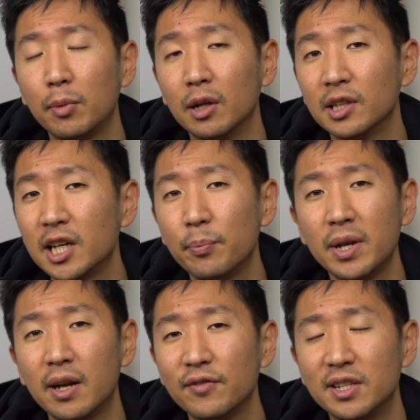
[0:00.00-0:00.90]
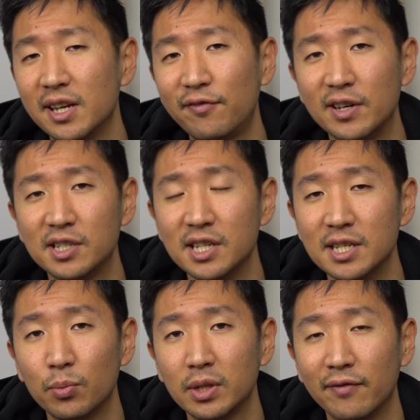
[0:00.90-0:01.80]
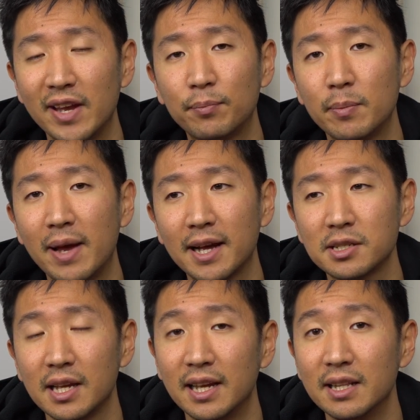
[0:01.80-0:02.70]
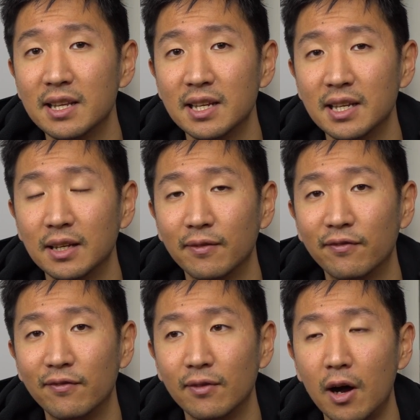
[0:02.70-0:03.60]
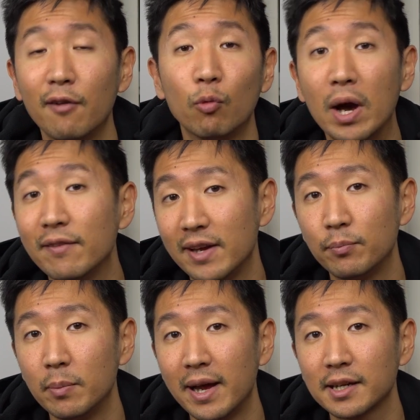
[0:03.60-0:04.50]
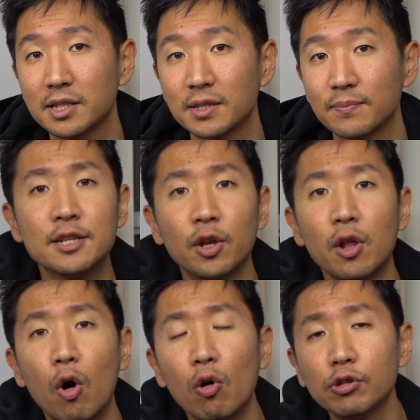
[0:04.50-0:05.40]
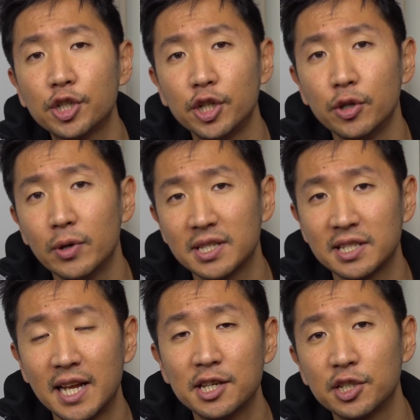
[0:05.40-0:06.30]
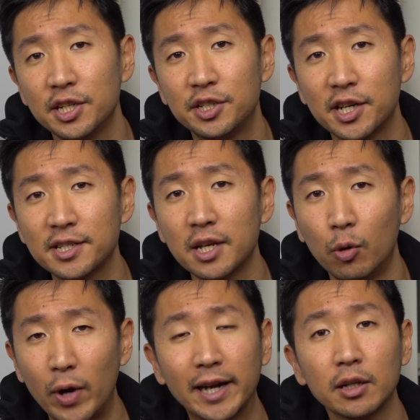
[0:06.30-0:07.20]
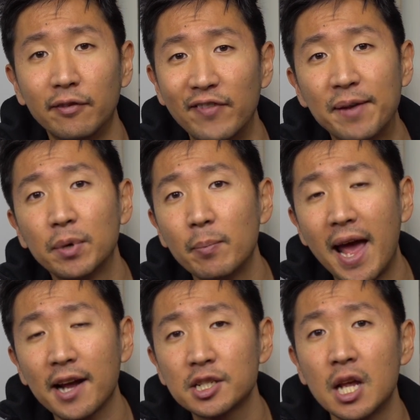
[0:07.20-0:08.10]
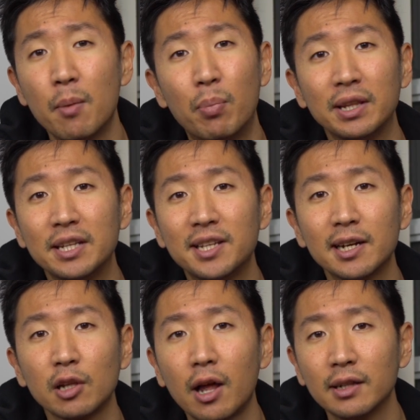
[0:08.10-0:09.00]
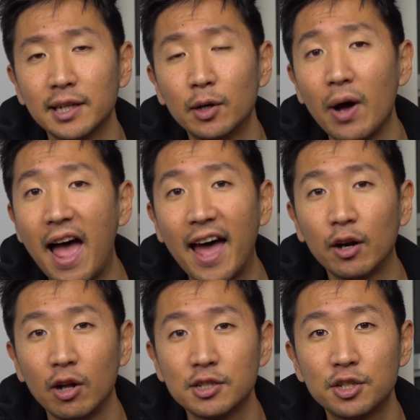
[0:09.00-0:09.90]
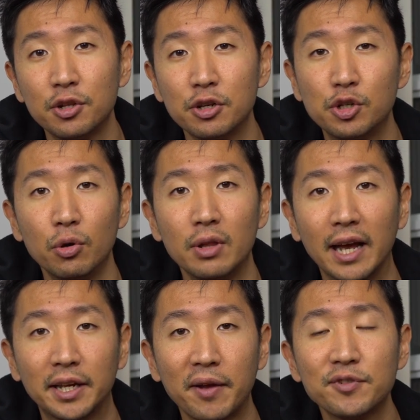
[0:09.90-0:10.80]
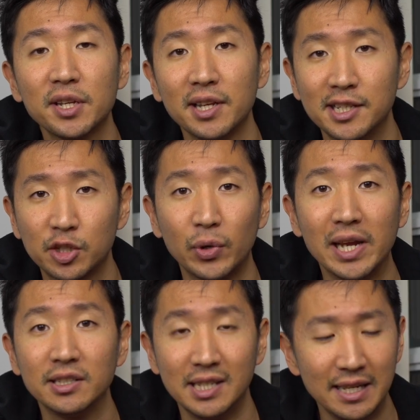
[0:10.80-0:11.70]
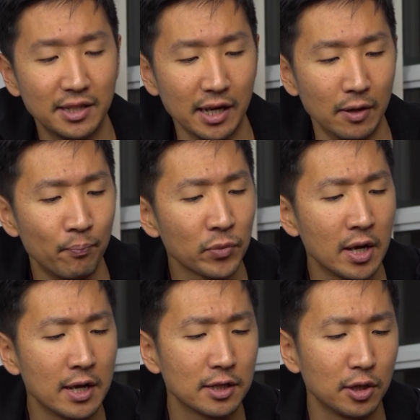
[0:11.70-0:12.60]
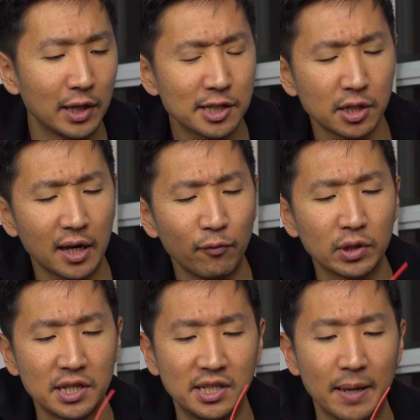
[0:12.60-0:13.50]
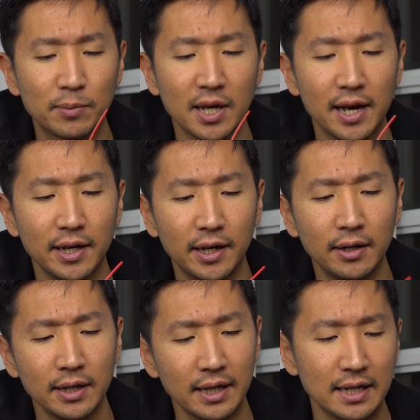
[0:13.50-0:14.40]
about a little bit of the differences with the Vapormax and the Off-White Vapormax. So the whole shoe is essentially just a regular Vapormax, but they did a lot of little add-ons to the shoe that gives it its great detail. So let's start off with the zip tie here.